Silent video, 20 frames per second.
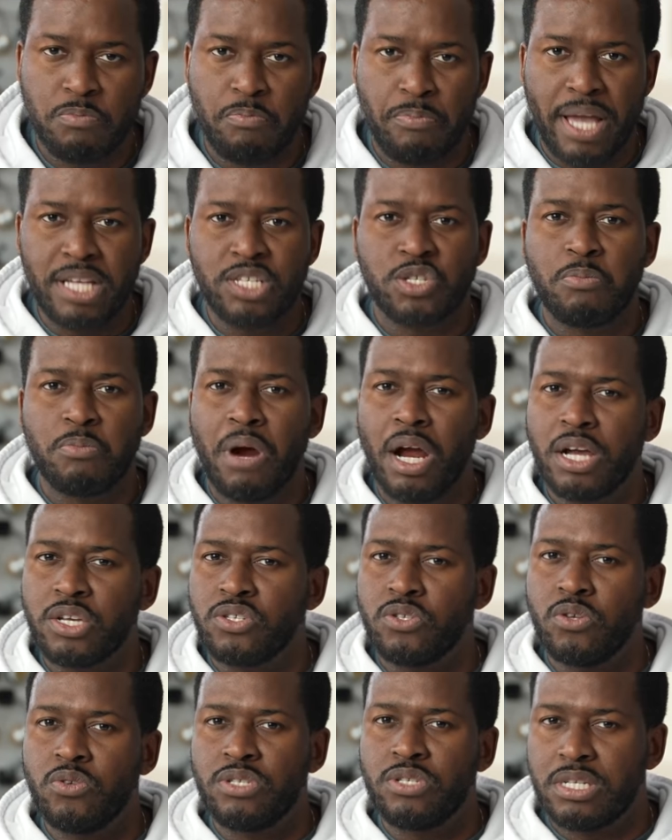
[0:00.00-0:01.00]

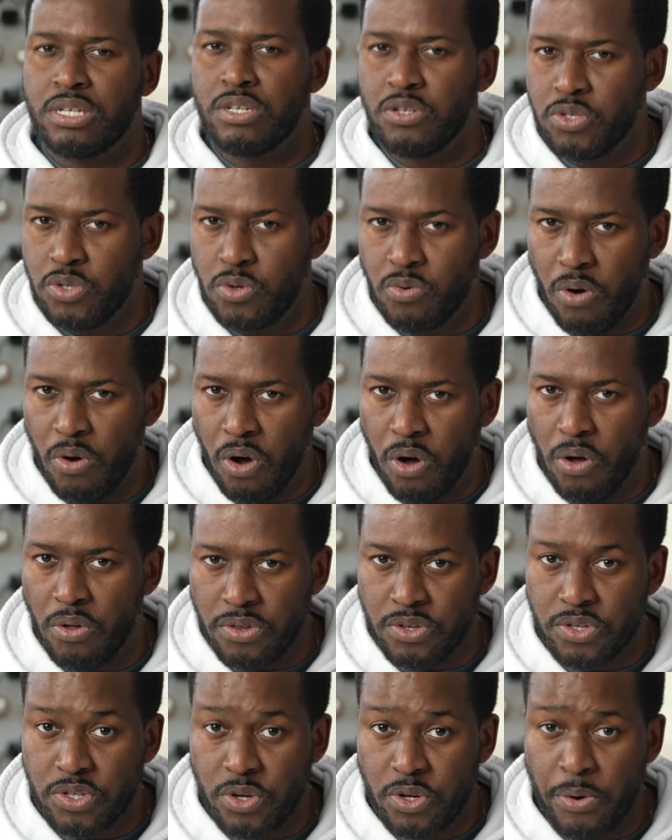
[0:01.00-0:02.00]
benchmarks don't tell you all
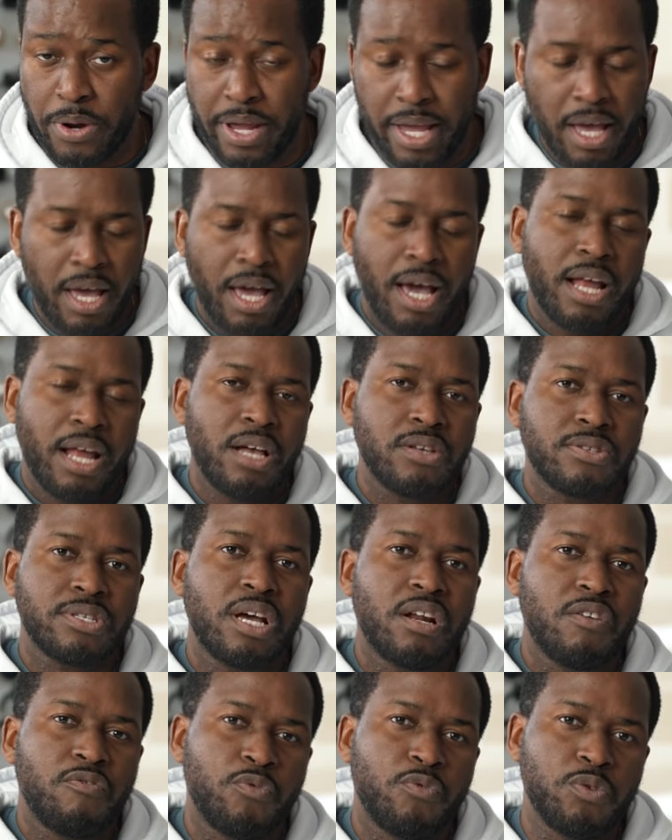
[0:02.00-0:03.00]
the story. And I'll
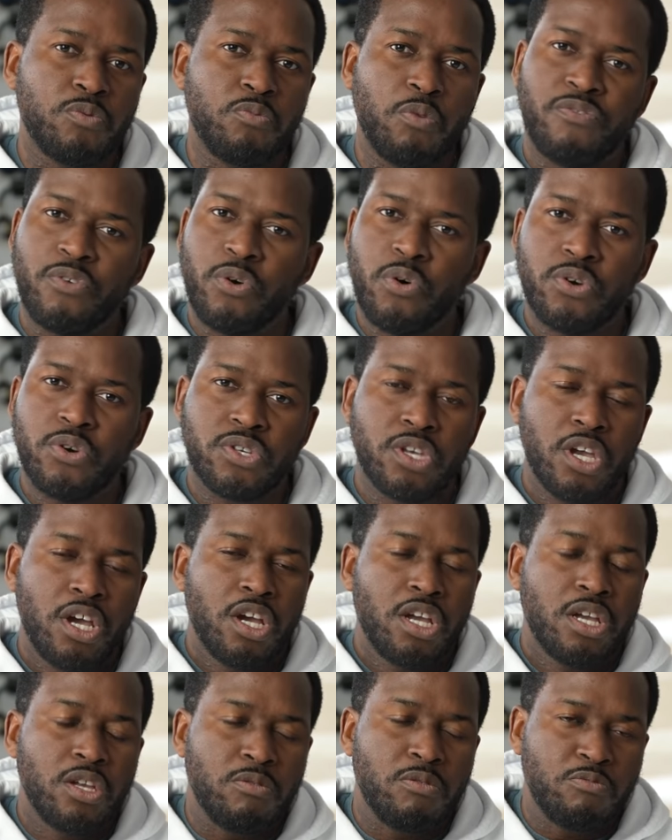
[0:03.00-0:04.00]
start off with, of course,
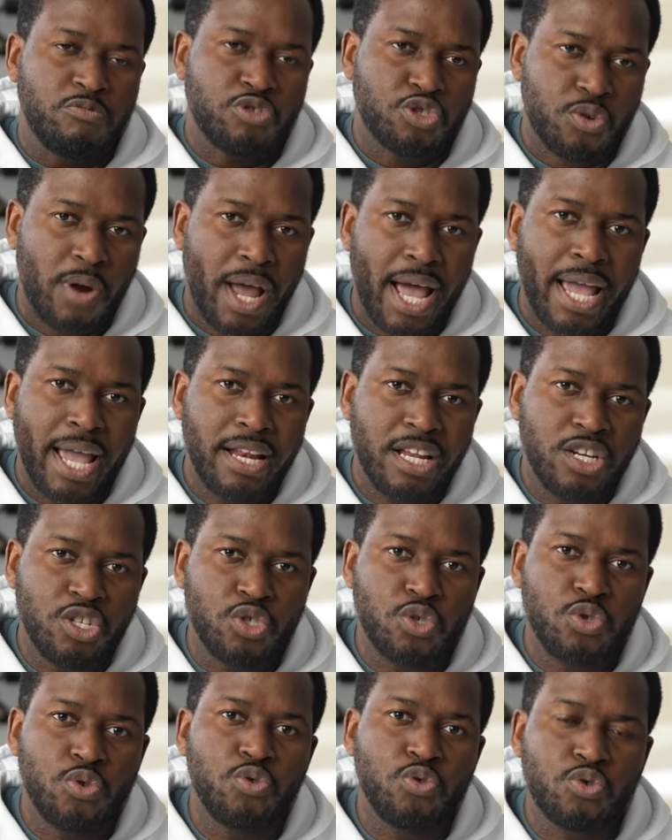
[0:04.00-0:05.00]
tried and
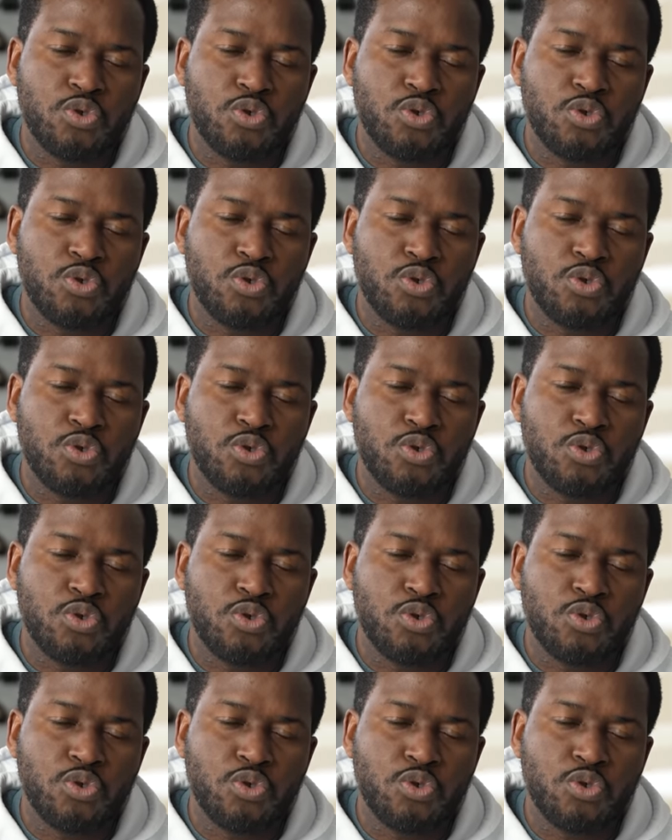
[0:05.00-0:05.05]
true